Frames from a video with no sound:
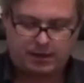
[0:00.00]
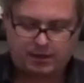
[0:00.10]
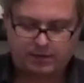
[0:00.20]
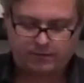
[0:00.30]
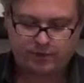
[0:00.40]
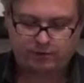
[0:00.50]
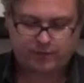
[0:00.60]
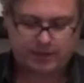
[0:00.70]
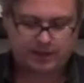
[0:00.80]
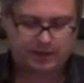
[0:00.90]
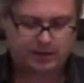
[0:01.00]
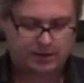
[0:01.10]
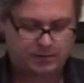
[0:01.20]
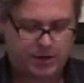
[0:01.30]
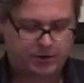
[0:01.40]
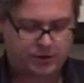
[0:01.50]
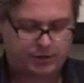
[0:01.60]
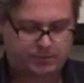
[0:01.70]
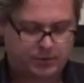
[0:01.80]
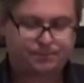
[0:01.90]
involved in
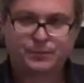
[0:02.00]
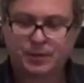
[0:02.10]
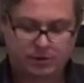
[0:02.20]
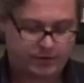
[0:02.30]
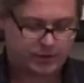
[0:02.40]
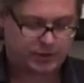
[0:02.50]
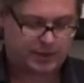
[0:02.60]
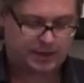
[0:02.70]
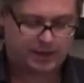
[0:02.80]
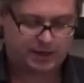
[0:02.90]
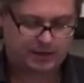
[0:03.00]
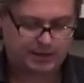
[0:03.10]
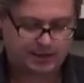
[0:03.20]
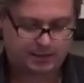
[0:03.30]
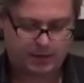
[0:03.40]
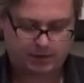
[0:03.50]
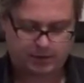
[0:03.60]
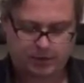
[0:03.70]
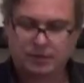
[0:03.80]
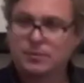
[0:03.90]
partnerships, university and lycée
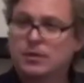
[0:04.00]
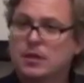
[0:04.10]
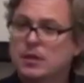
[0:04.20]
partnerships.